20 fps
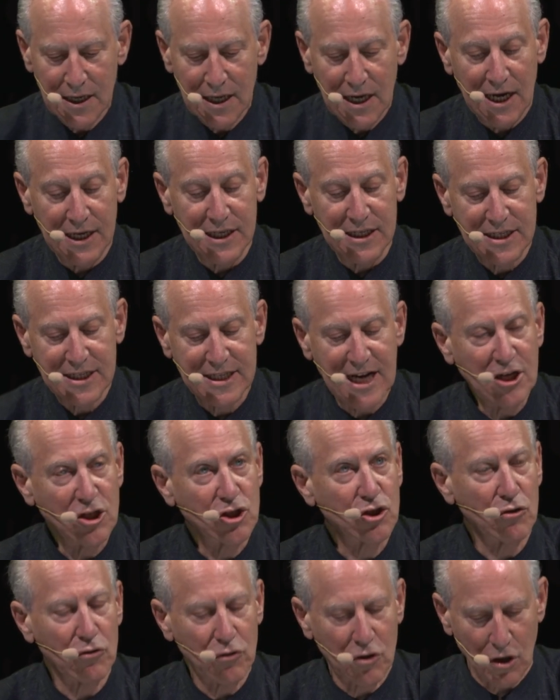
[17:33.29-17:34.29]
an
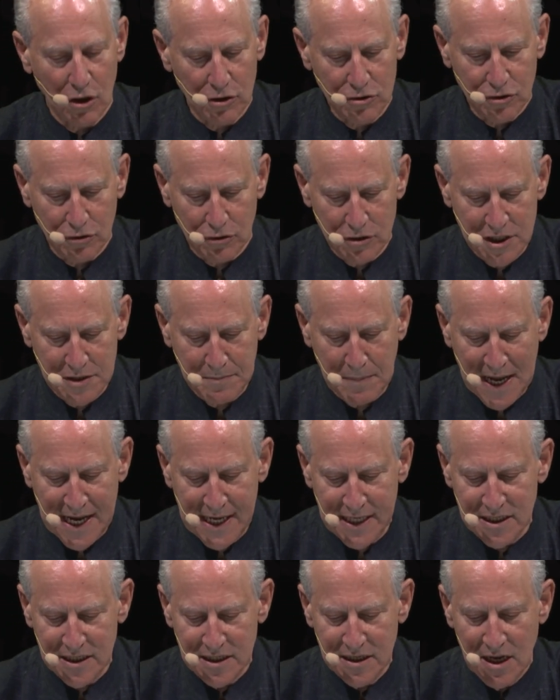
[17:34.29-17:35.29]
essential cultural
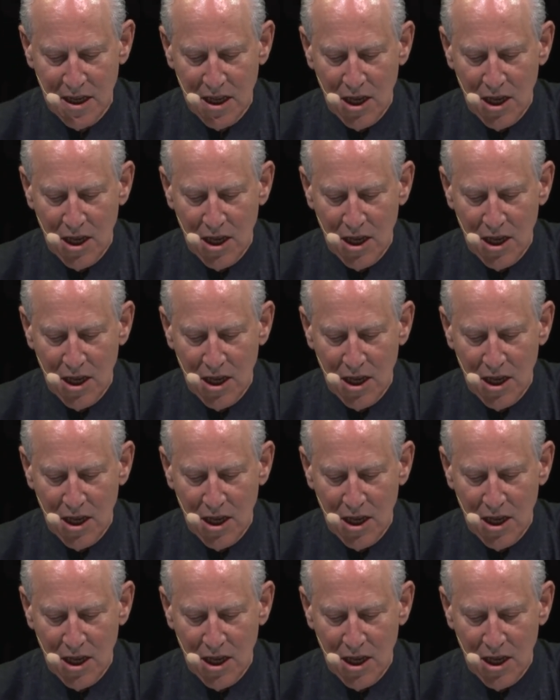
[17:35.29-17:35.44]
space